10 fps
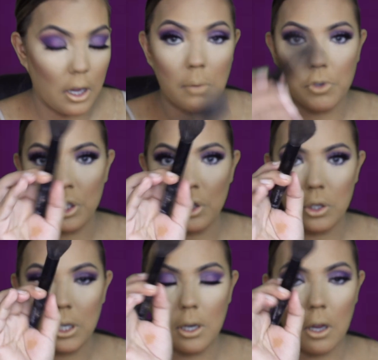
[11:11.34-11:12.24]
And I'm just
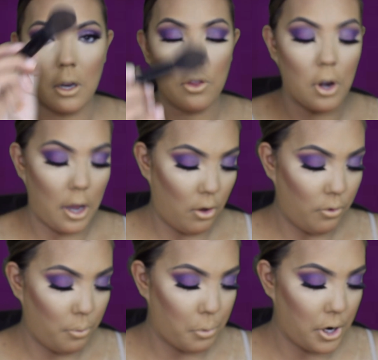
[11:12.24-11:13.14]
using another
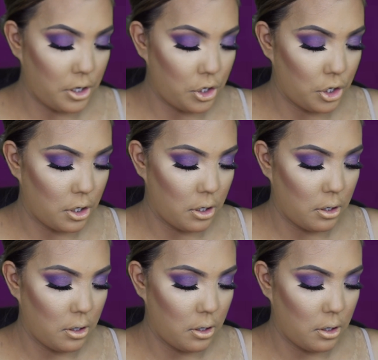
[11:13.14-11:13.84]
e.l.f. brush